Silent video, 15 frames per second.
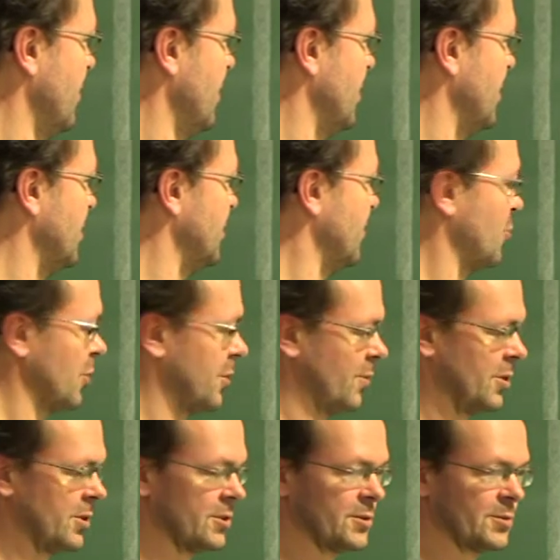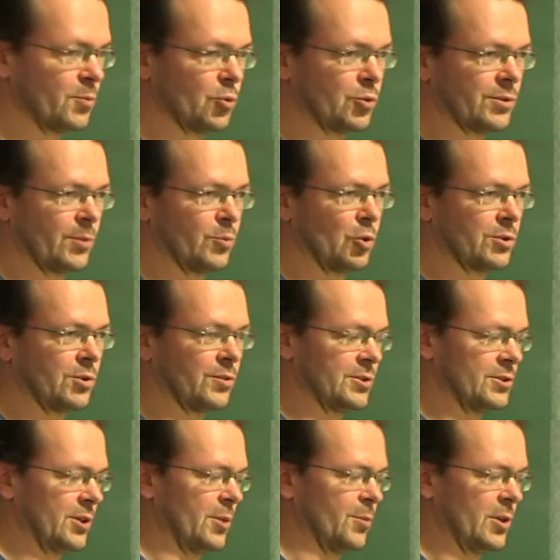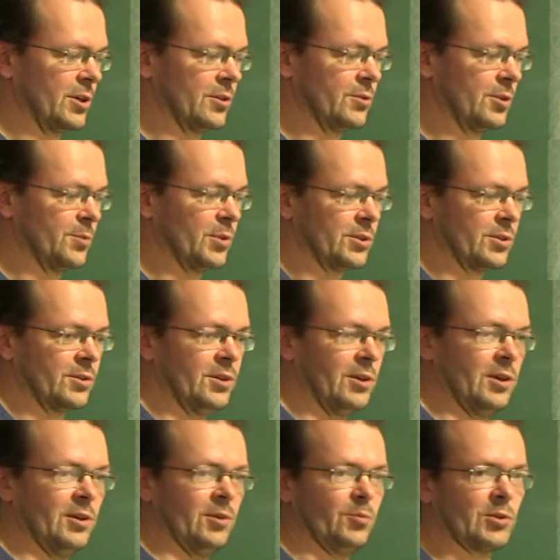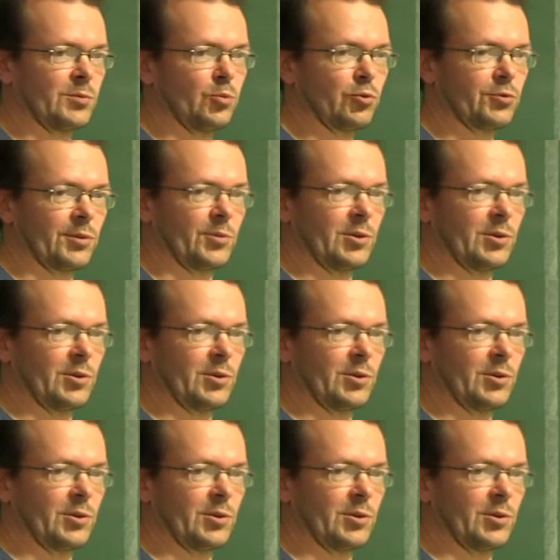Let us, for convenience, put them not in the same RD, but pull them